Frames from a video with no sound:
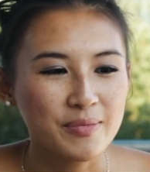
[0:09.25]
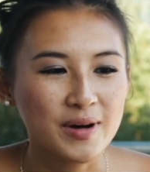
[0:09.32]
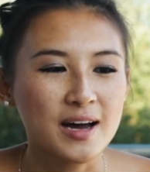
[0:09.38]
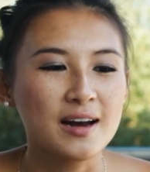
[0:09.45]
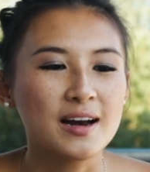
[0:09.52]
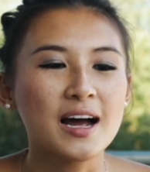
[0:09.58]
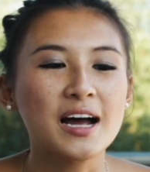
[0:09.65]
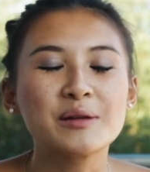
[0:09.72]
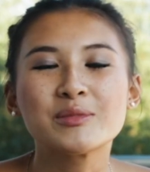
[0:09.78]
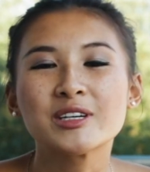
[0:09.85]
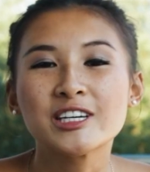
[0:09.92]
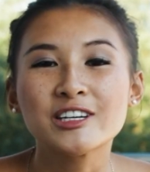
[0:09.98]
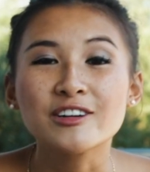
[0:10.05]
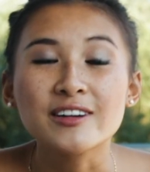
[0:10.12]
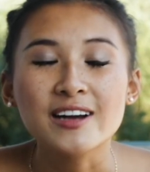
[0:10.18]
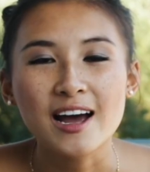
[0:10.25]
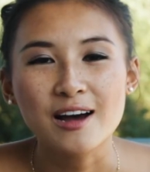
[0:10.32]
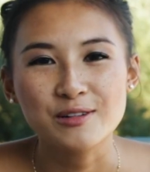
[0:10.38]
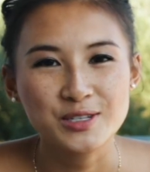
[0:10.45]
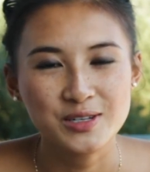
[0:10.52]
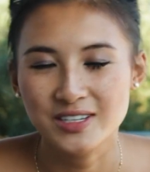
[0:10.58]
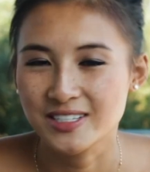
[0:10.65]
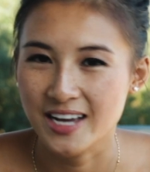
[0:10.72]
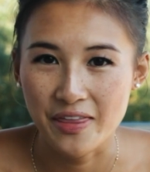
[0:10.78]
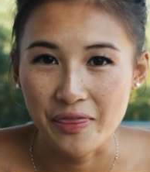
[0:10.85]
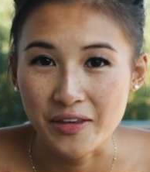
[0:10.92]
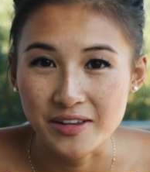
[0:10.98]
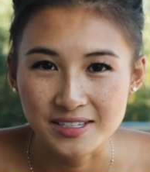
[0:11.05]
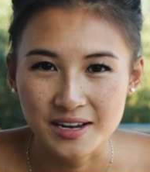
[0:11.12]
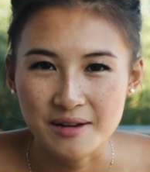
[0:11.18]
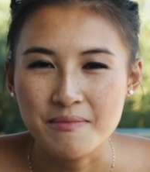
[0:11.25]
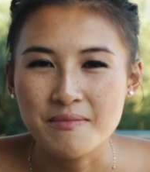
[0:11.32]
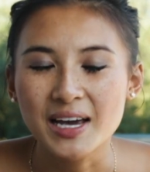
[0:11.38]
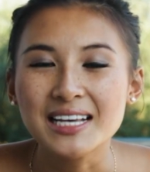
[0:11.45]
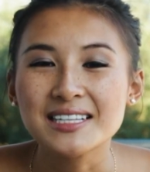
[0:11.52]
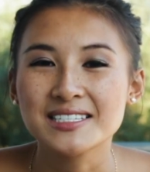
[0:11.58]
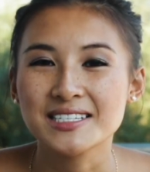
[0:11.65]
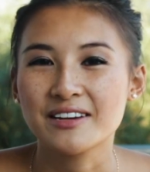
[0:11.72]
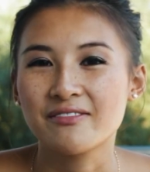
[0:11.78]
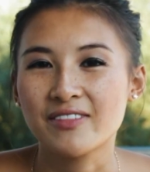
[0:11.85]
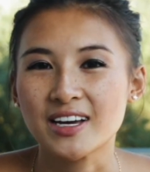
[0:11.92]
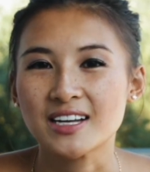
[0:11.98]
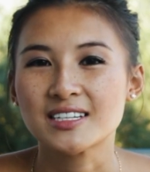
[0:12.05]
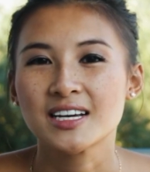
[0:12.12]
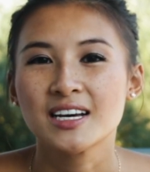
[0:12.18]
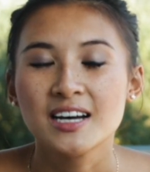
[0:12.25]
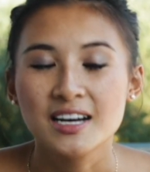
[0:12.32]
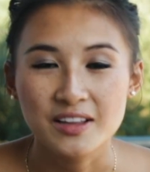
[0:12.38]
but I'm here now to attend this amazing event,